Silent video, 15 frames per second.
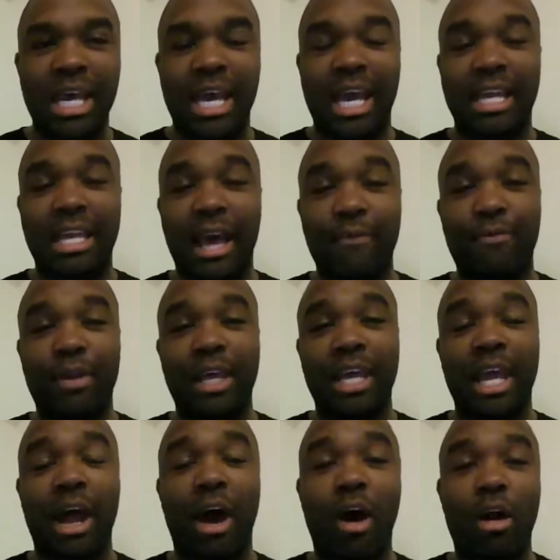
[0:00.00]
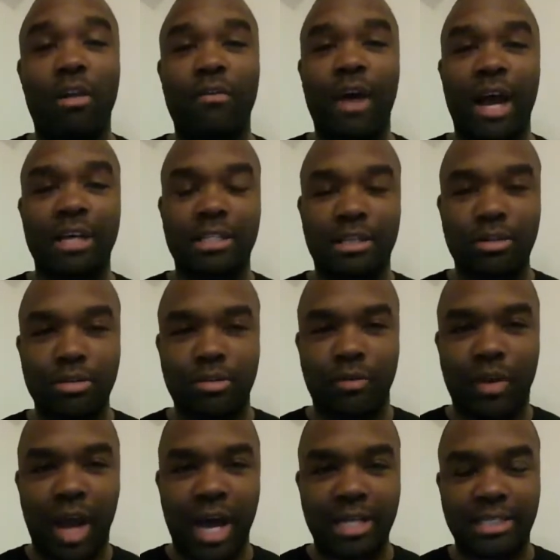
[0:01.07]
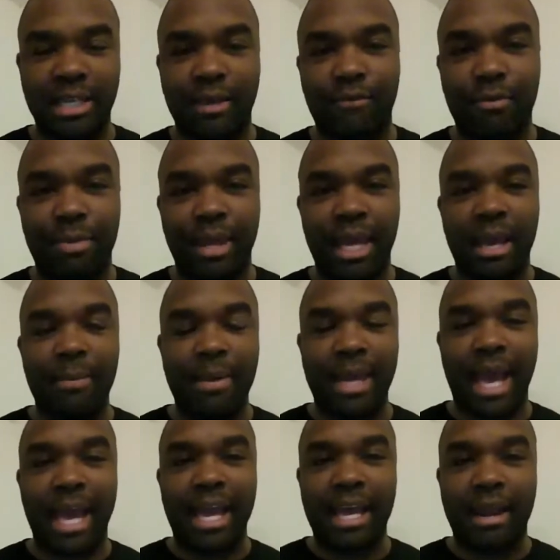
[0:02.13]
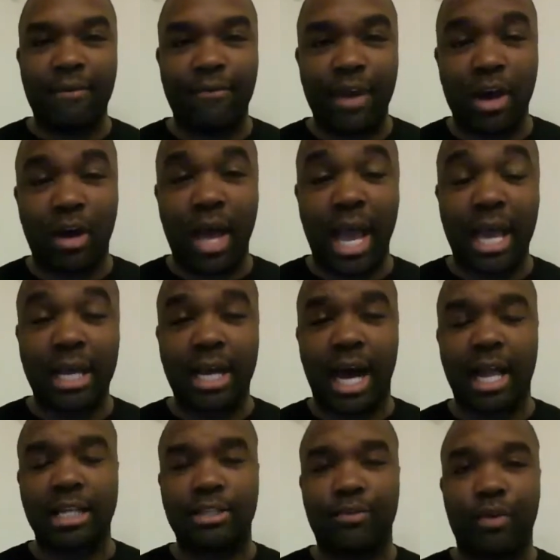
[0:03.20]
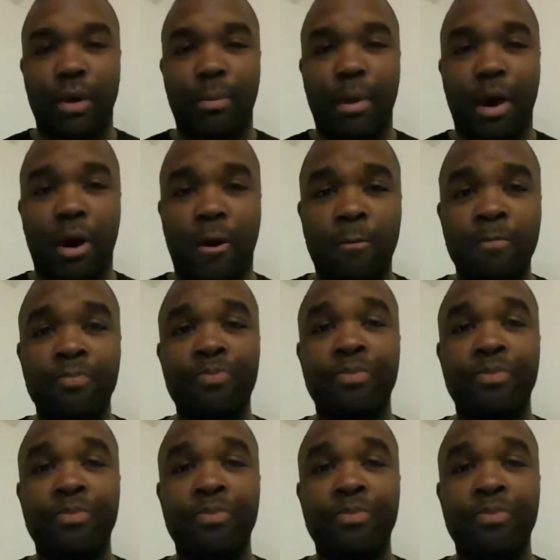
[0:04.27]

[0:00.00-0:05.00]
And definitely get all of our exclusive content from the NBA, NFL, and college football.